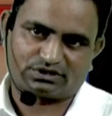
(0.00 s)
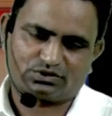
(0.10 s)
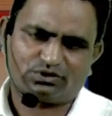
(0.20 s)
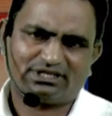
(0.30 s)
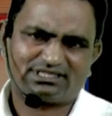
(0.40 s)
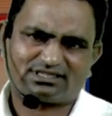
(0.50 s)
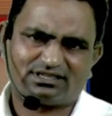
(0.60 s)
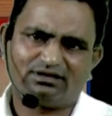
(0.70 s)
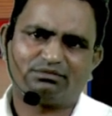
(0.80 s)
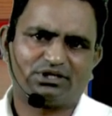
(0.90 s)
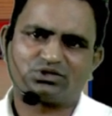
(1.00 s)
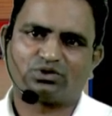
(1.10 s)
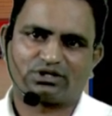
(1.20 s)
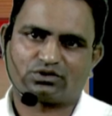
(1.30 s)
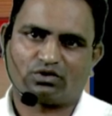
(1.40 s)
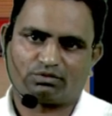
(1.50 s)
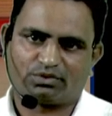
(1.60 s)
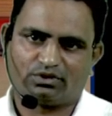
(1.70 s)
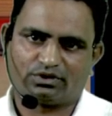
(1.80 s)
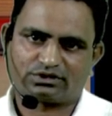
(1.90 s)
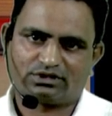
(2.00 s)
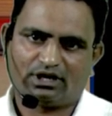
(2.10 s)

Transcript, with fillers: So this term is not as a normal loss.